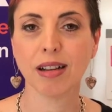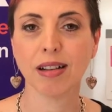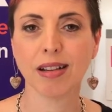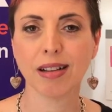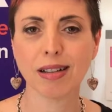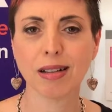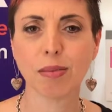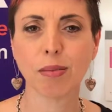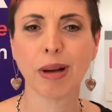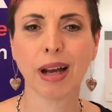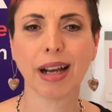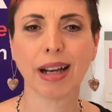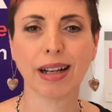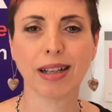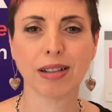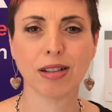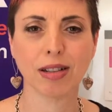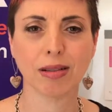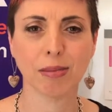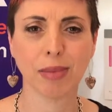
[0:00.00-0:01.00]
This
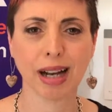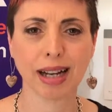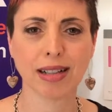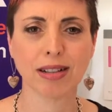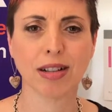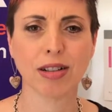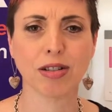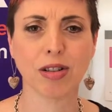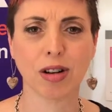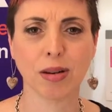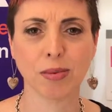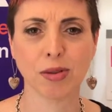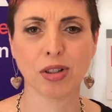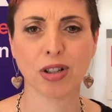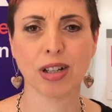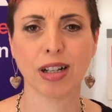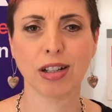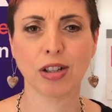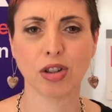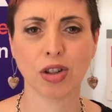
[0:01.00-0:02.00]
makes
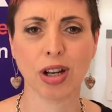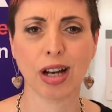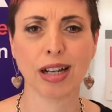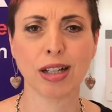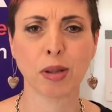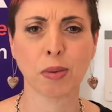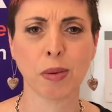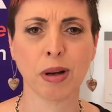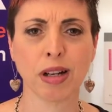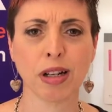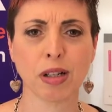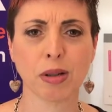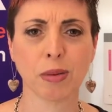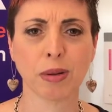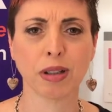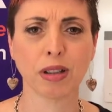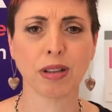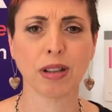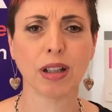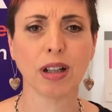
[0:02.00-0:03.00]
adoption and change
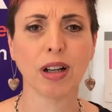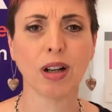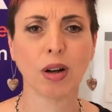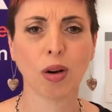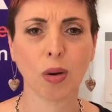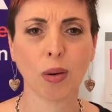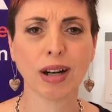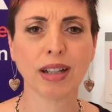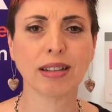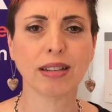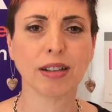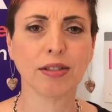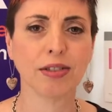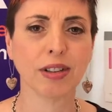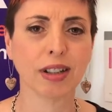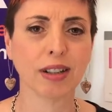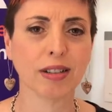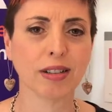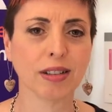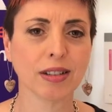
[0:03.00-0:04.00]
management quite
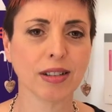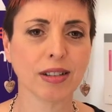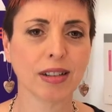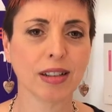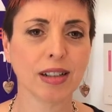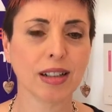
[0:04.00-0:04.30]
difficult.